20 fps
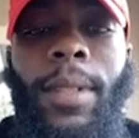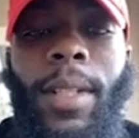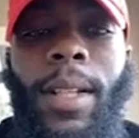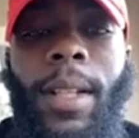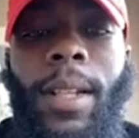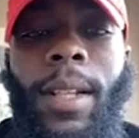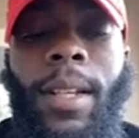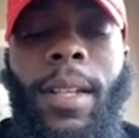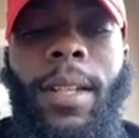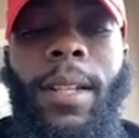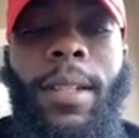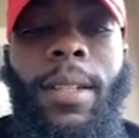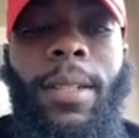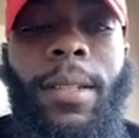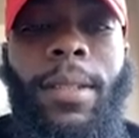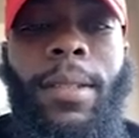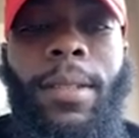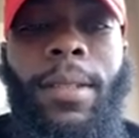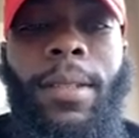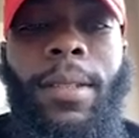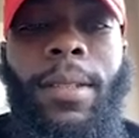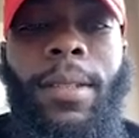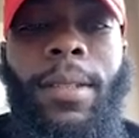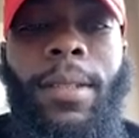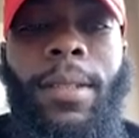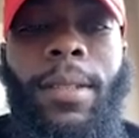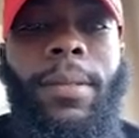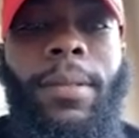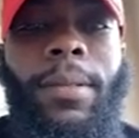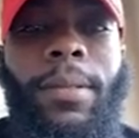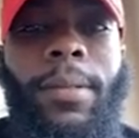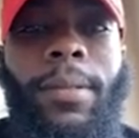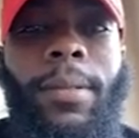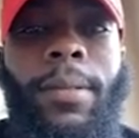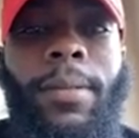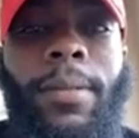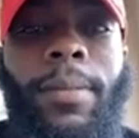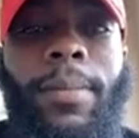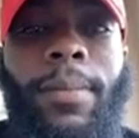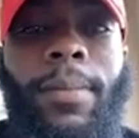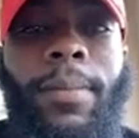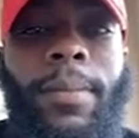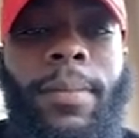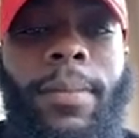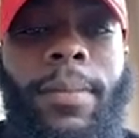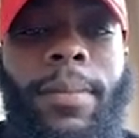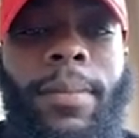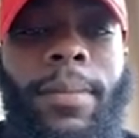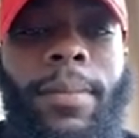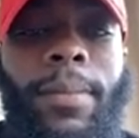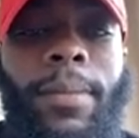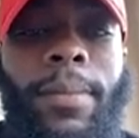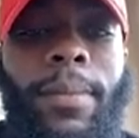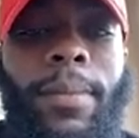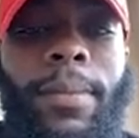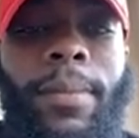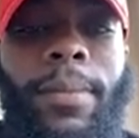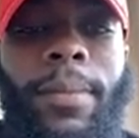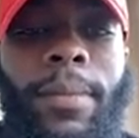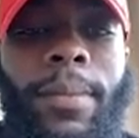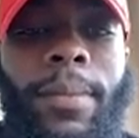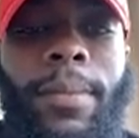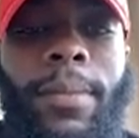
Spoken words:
No words are spoken by the person on screen.